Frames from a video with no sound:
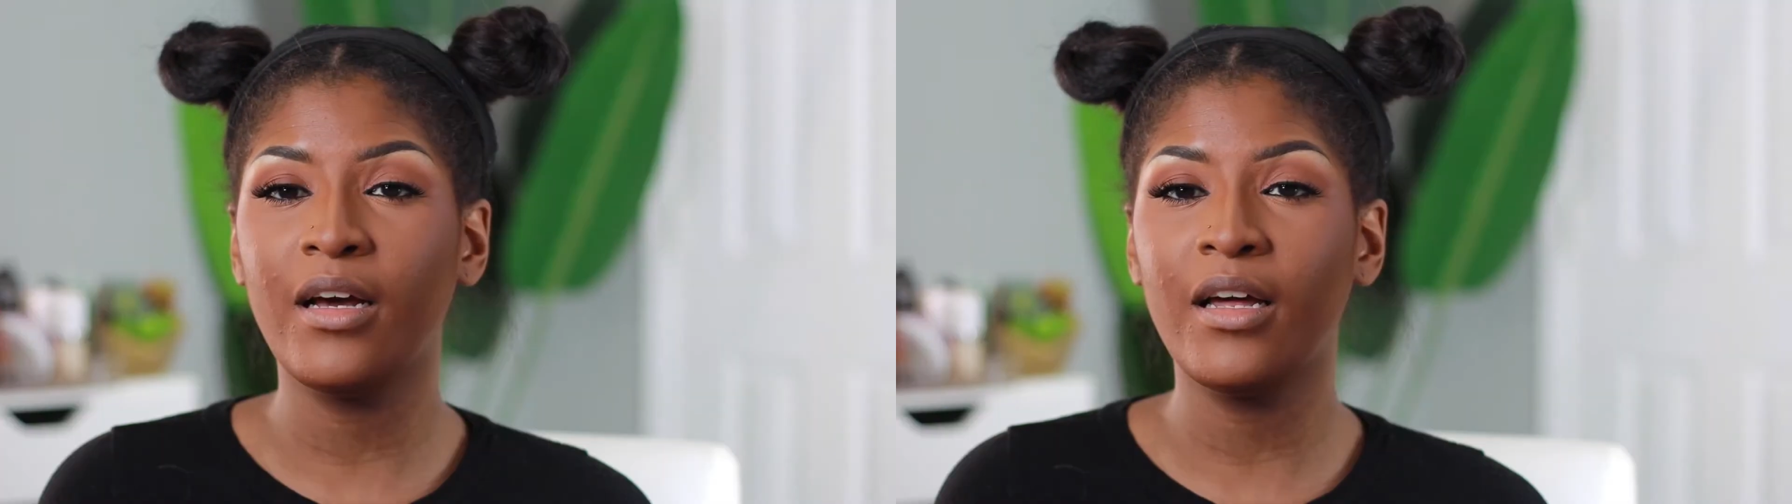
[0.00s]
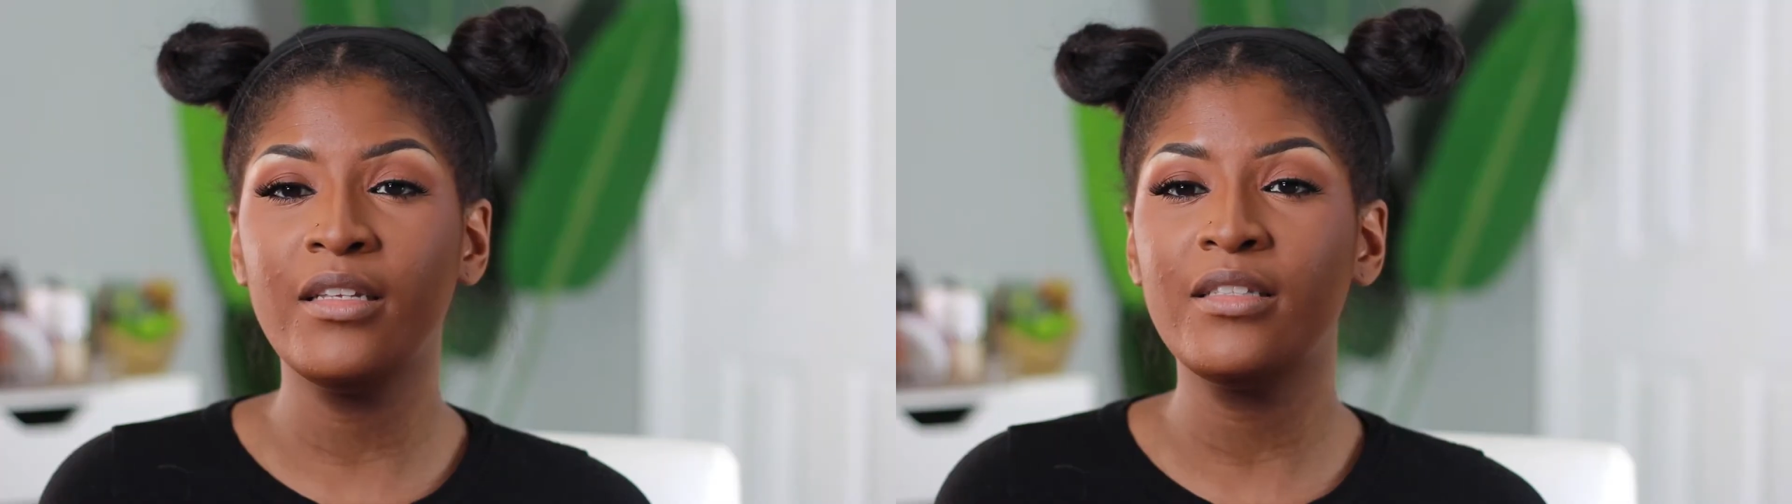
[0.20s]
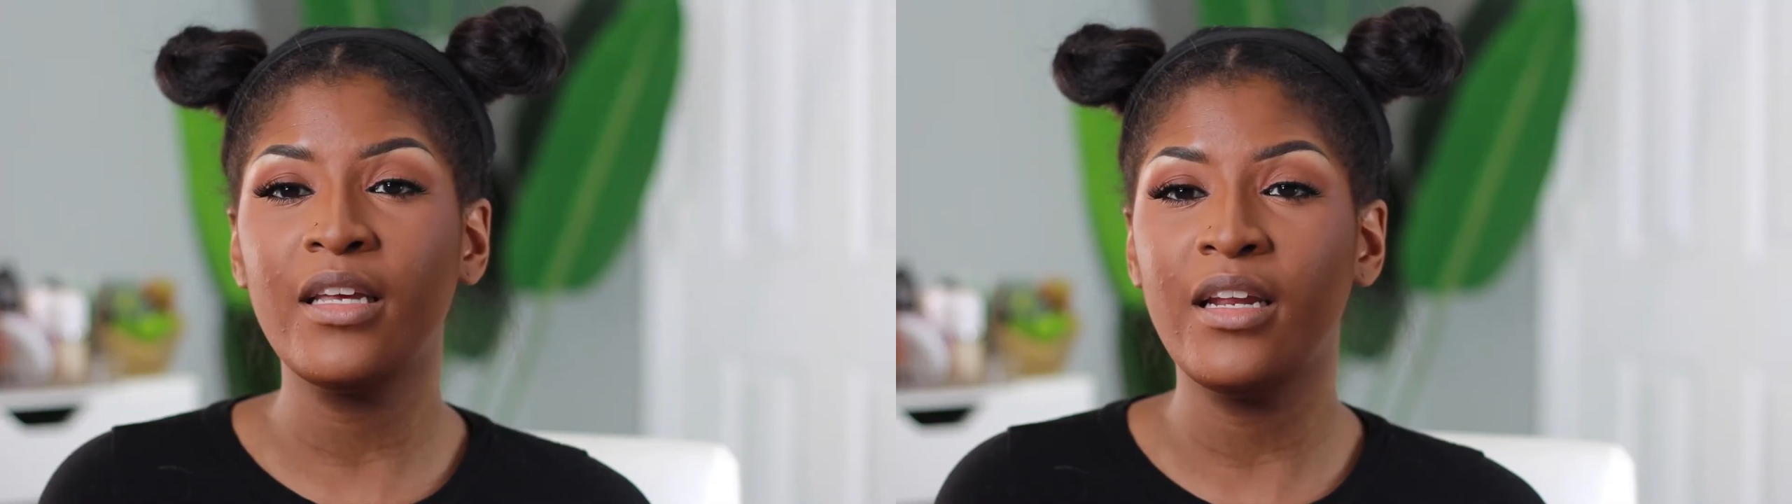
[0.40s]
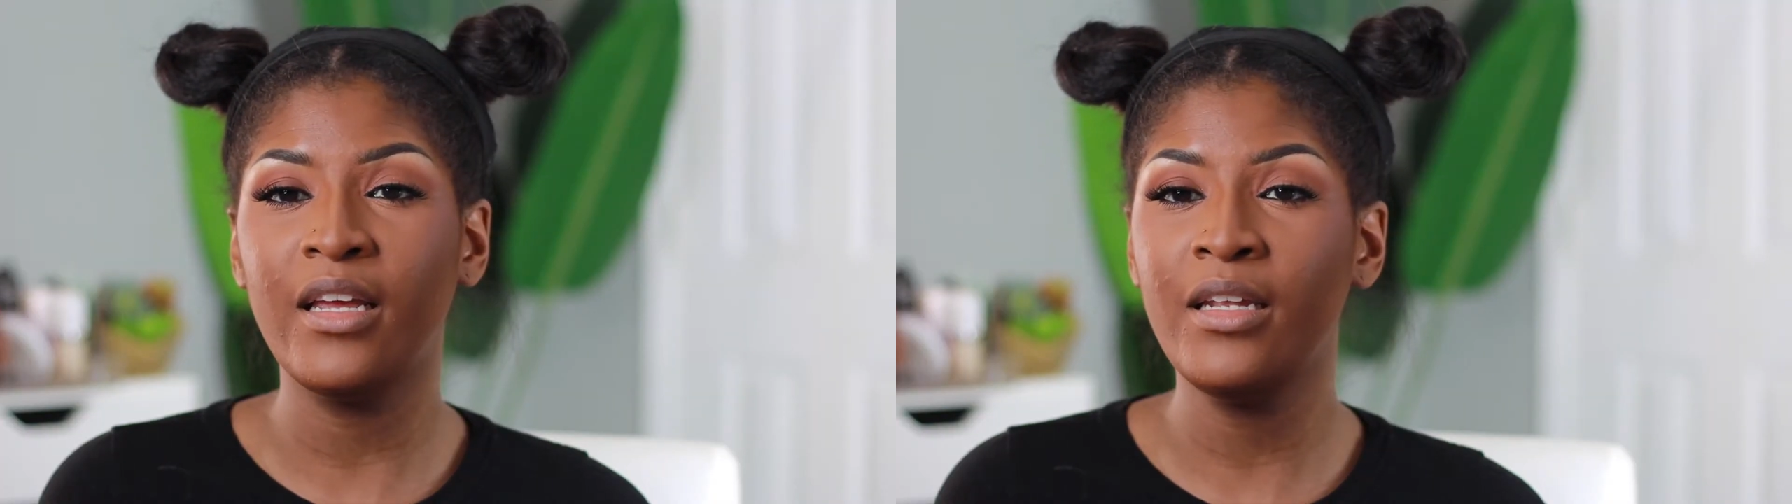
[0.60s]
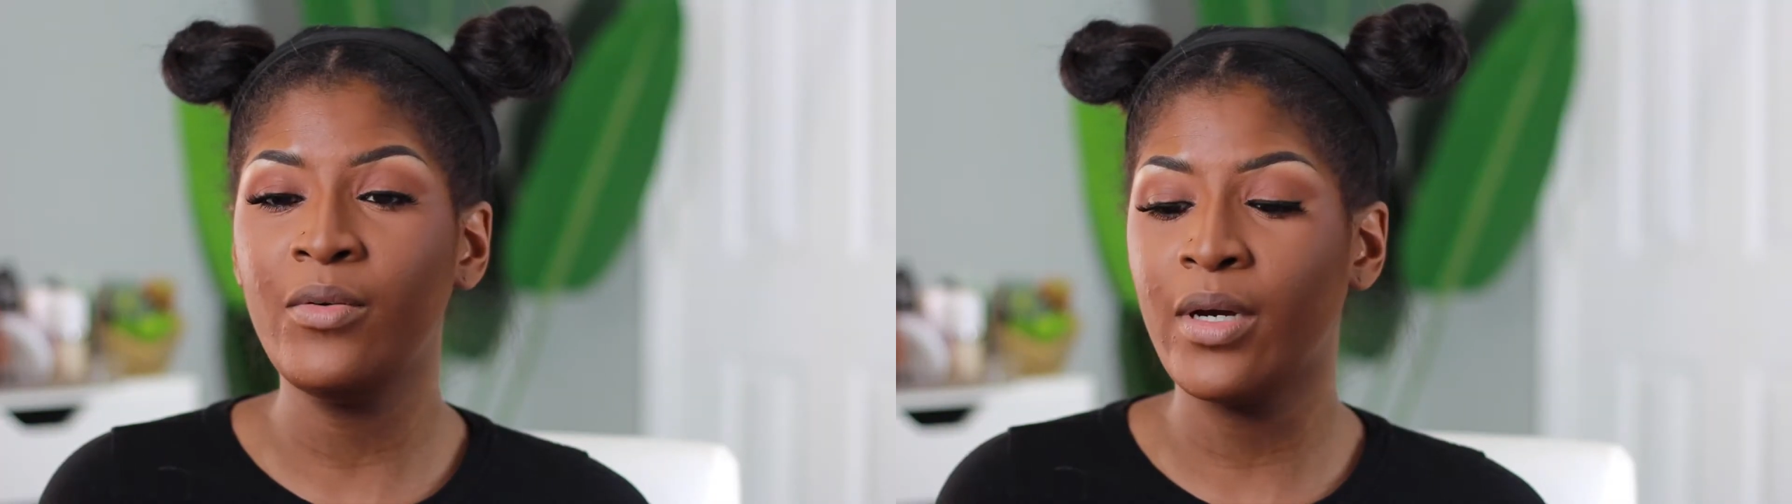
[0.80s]
I didn't set it
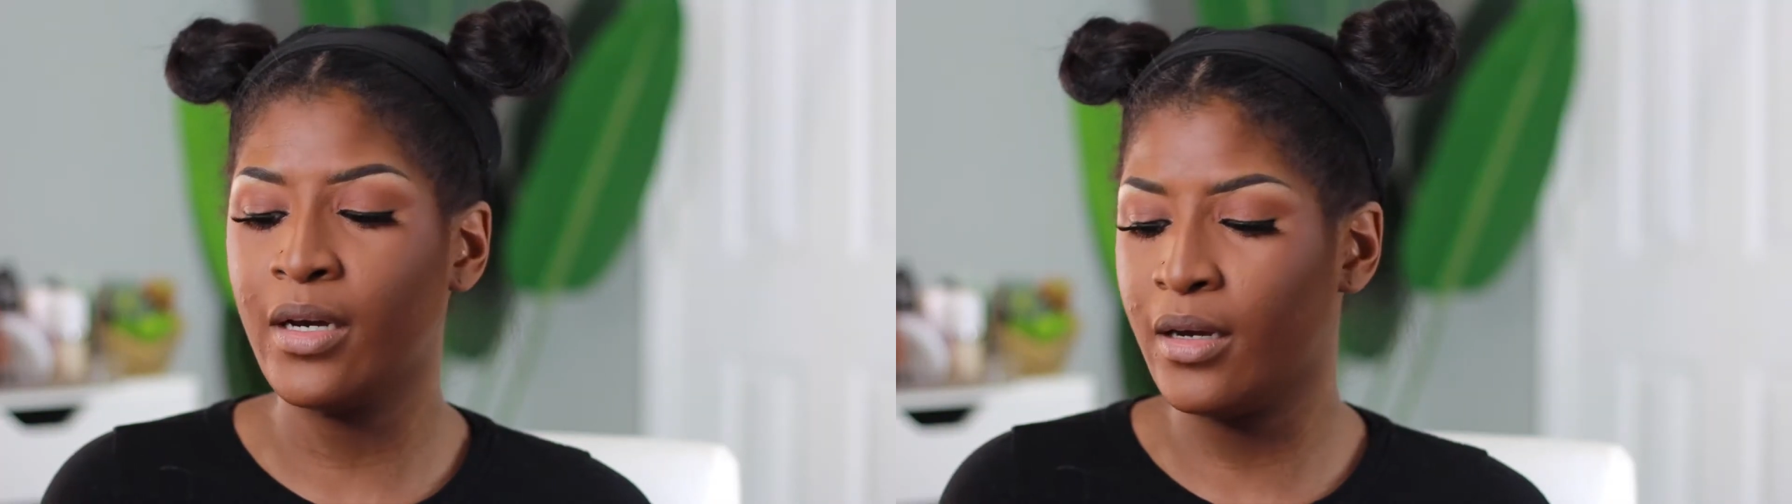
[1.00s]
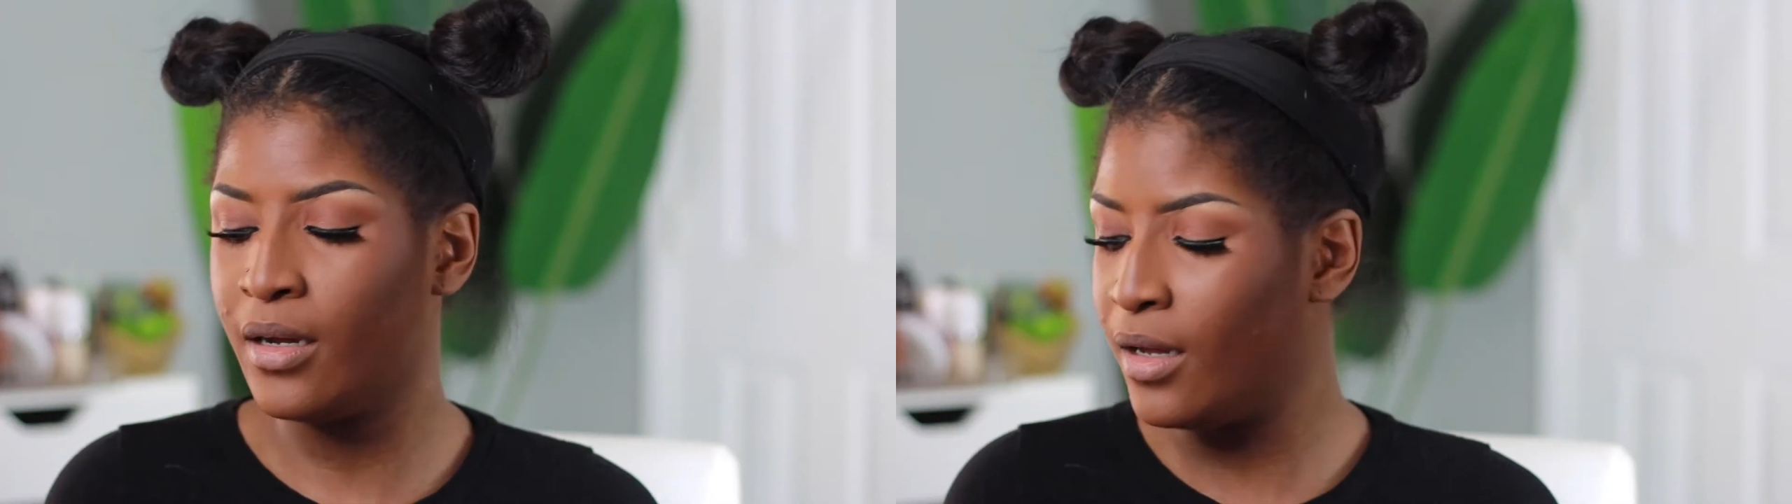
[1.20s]
anywhere.